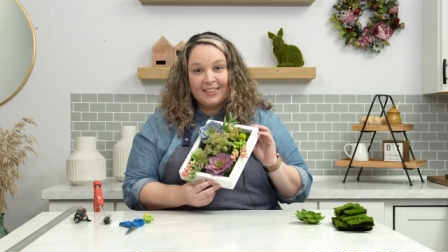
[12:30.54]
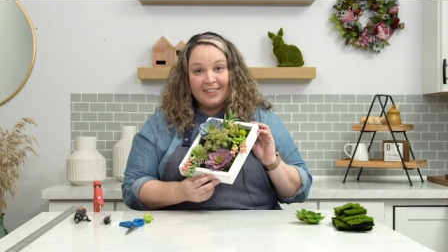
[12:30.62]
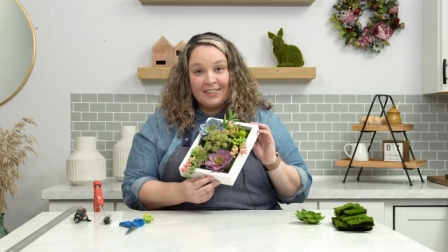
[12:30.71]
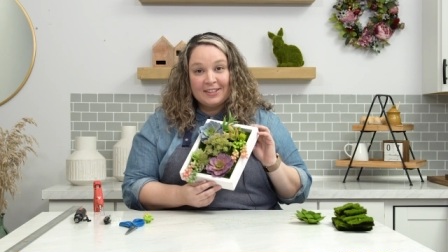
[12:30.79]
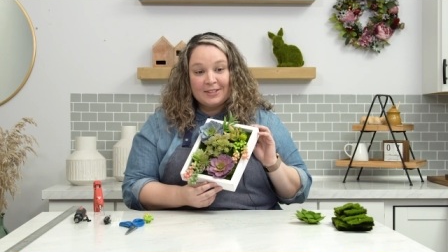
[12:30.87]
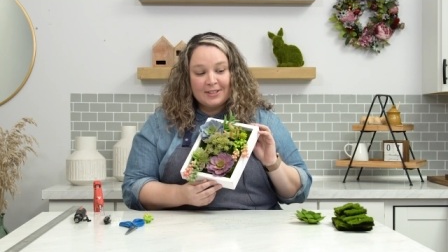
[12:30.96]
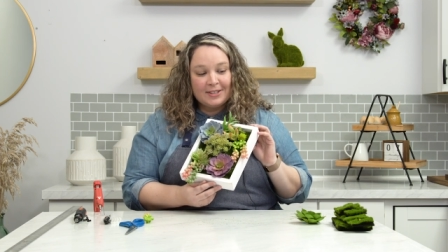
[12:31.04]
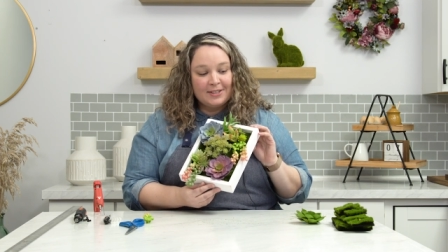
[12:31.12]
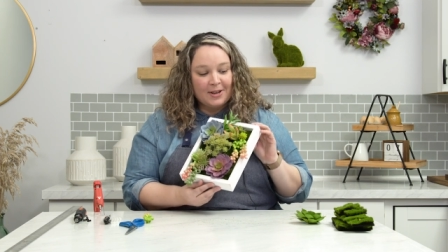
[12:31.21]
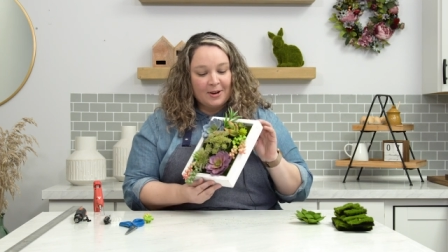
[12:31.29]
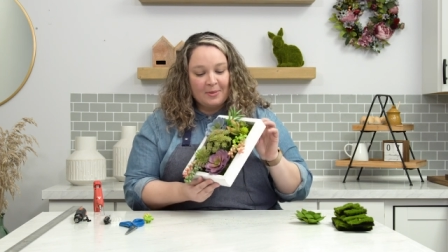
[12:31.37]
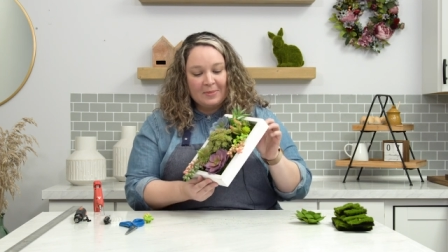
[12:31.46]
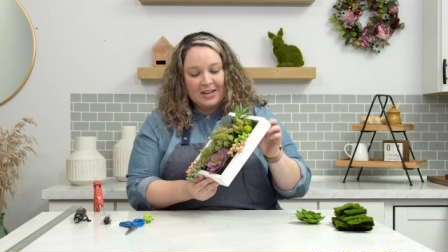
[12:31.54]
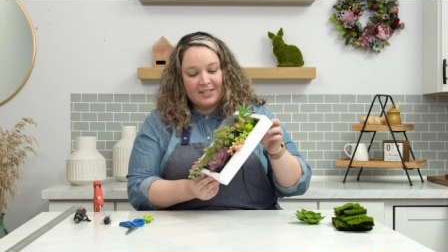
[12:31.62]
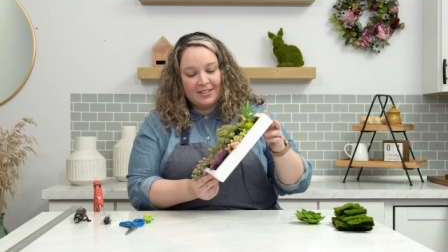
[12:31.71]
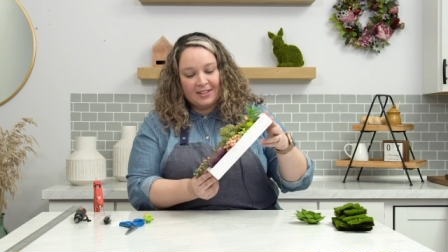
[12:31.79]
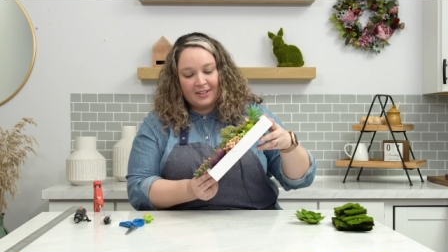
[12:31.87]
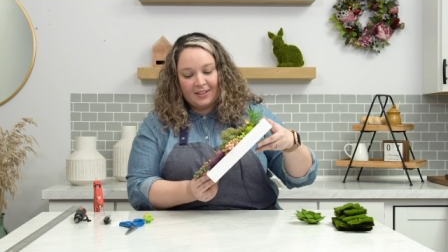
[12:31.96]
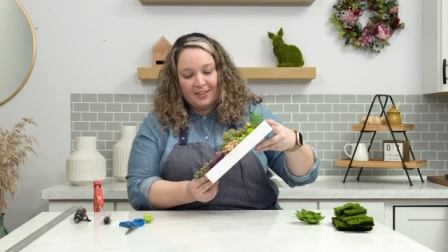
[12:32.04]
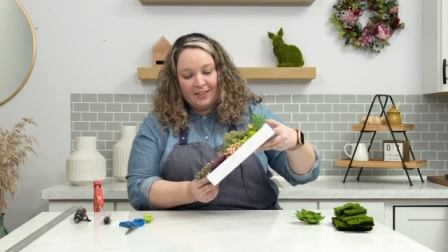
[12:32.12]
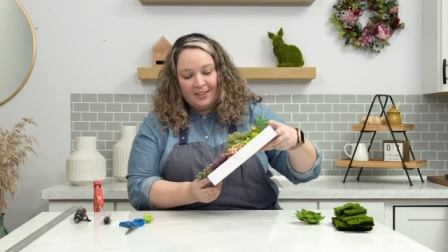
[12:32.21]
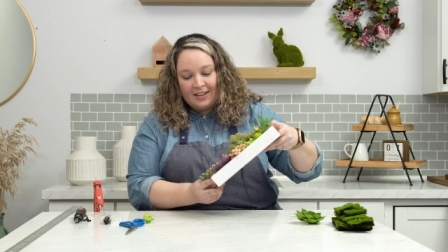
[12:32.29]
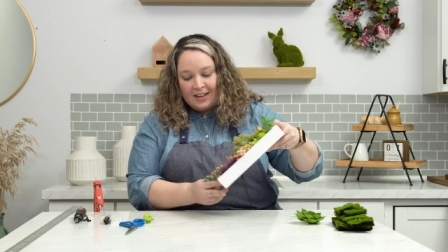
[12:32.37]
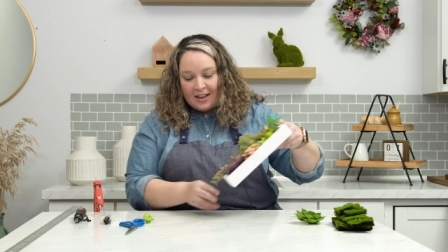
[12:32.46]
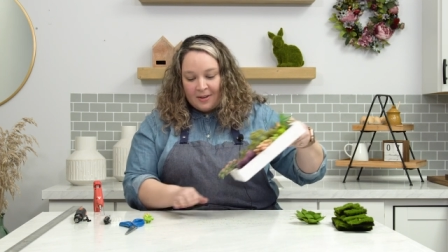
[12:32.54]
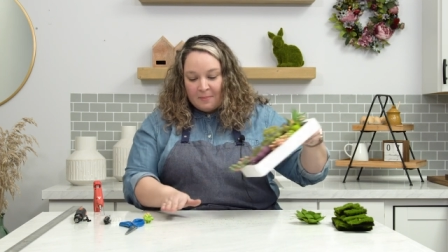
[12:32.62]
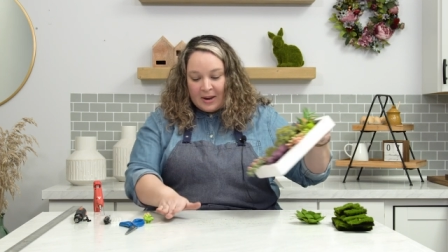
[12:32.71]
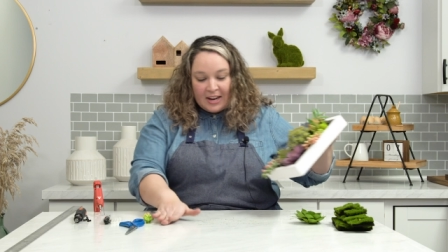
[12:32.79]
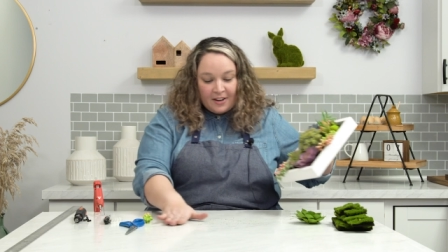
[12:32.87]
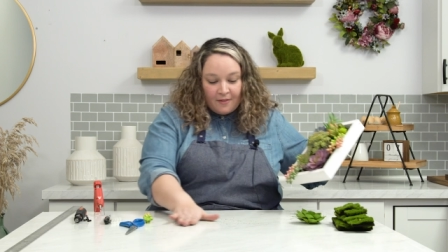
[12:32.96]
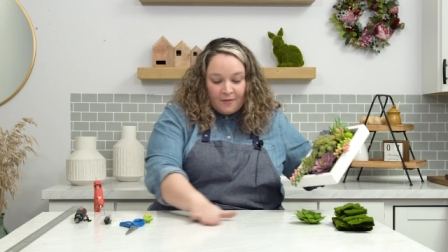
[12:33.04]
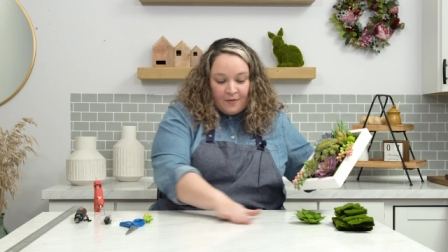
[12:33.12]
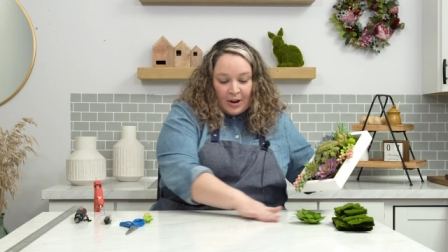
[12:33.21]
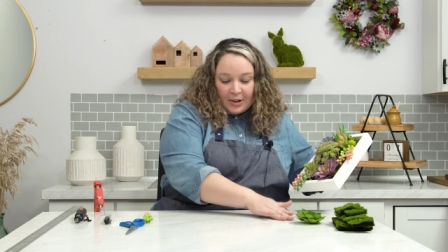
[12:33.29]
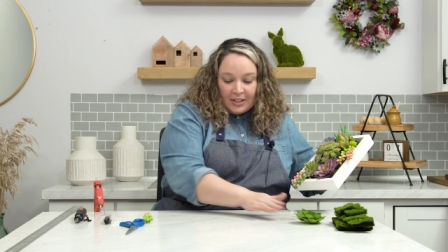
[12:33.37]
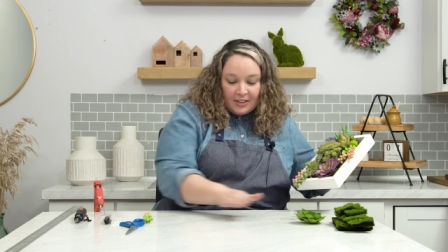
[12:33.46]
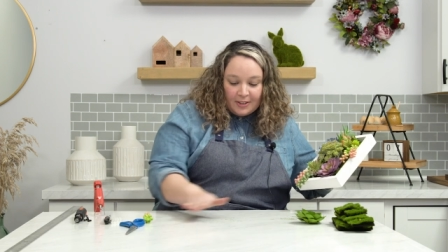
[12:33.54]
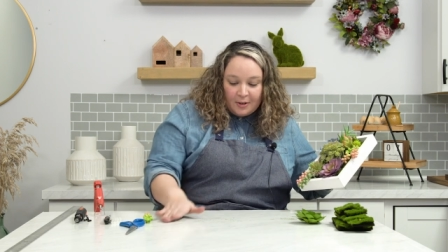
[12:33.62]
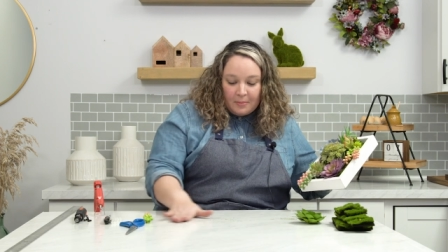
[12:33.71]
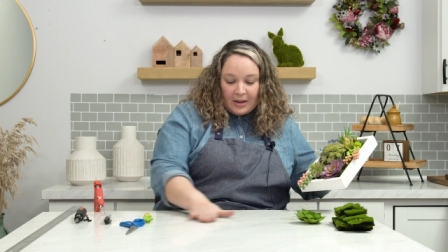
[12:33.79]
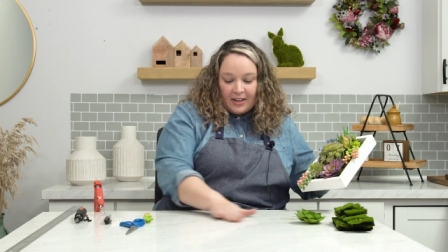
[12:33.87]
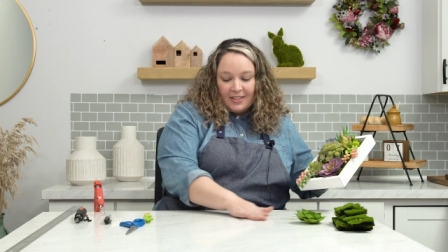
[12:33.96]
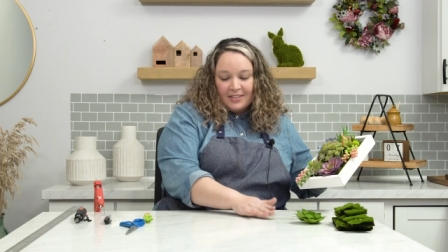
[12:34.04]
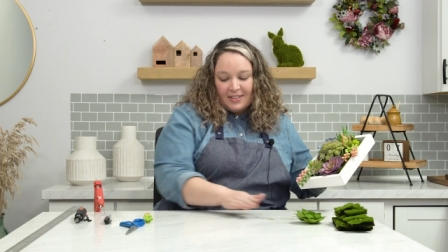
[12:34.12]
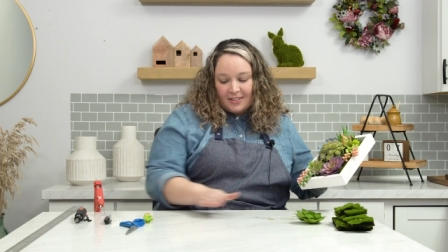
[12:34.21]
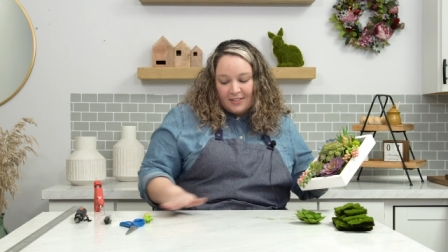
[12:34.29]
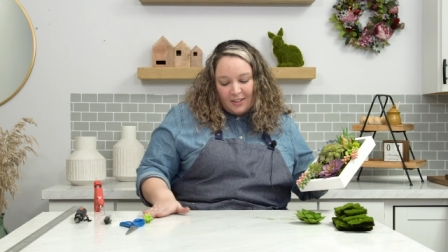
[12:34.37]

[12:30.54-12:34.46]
This is amazing. Made very little mess.